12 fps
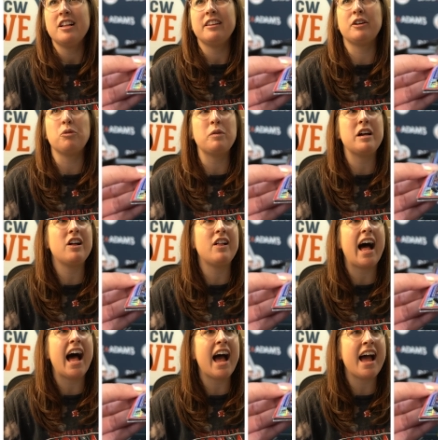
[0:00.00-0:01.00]
Little Will
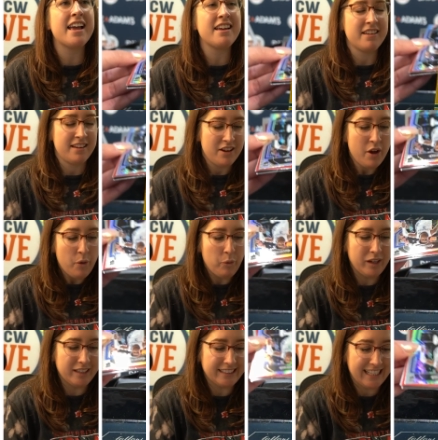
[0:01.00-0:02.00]
I
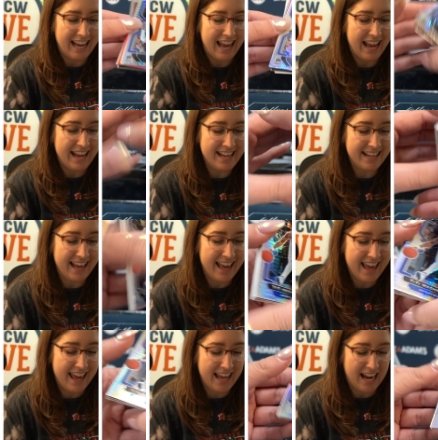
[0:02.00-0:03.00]
will take
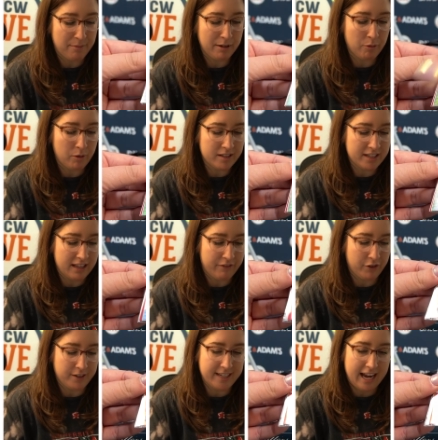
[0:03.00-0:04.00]
it. I might want to that
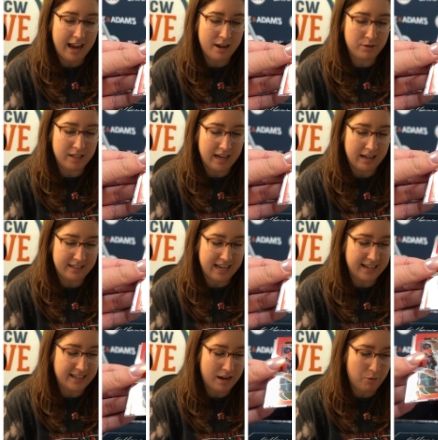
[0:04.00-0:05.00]
for you. Ty,
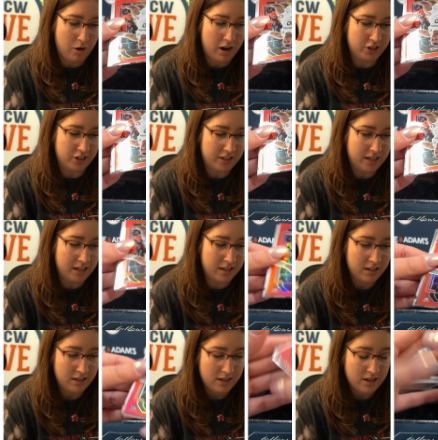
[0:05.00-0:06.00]
Ty, Ty Washington.
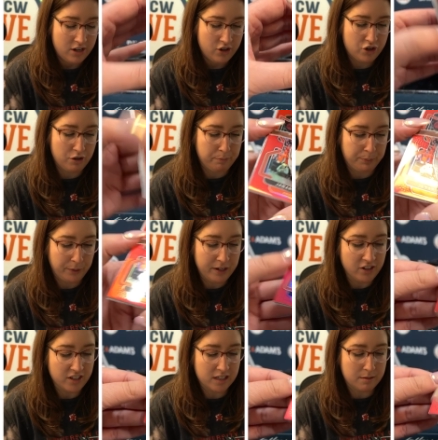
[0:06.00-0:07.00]

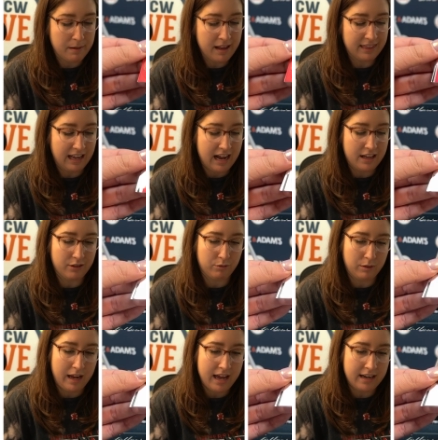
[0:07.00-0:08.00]
Jabari Smith on the
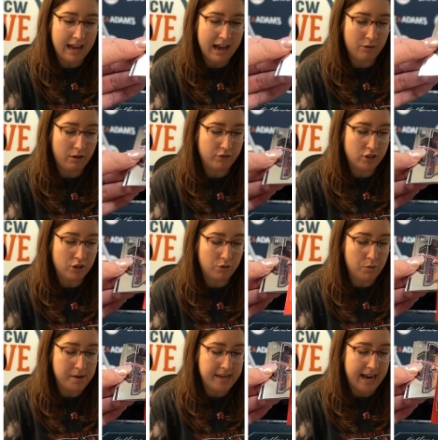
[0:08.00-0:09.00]
red out of
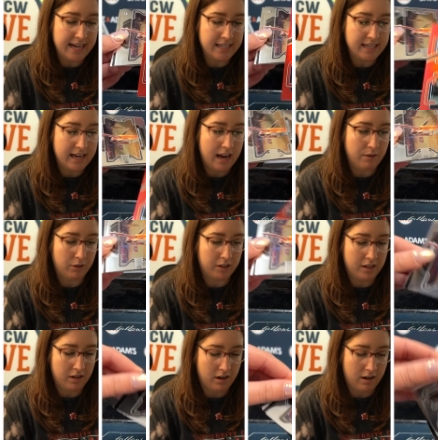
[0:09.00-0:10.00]
299 rookie
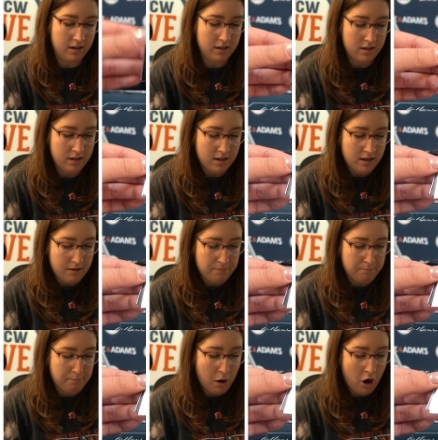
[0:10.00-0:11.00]
card.
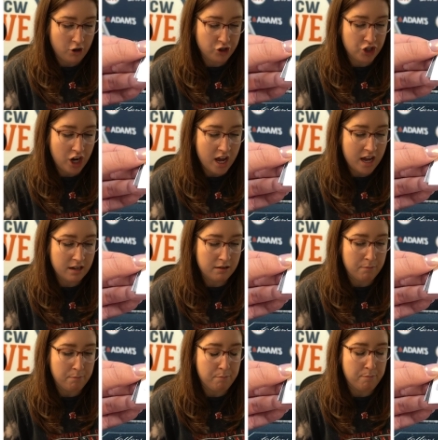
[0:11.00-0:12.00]
MarJon
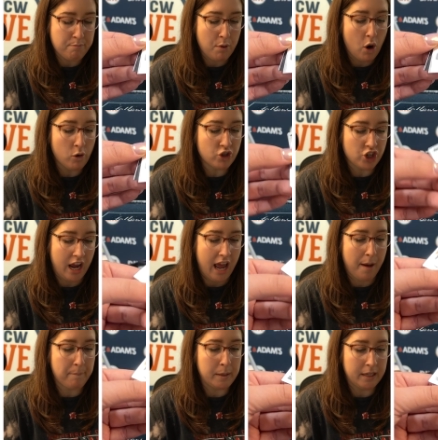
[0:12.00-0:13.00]

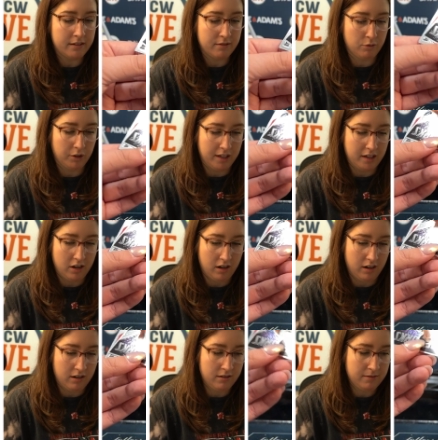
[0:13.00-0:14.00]
Beauchamp rookie
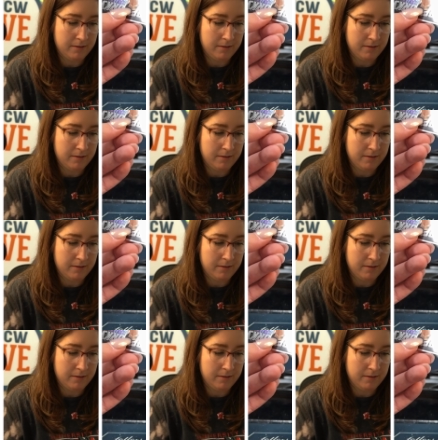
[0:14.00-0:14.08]
card.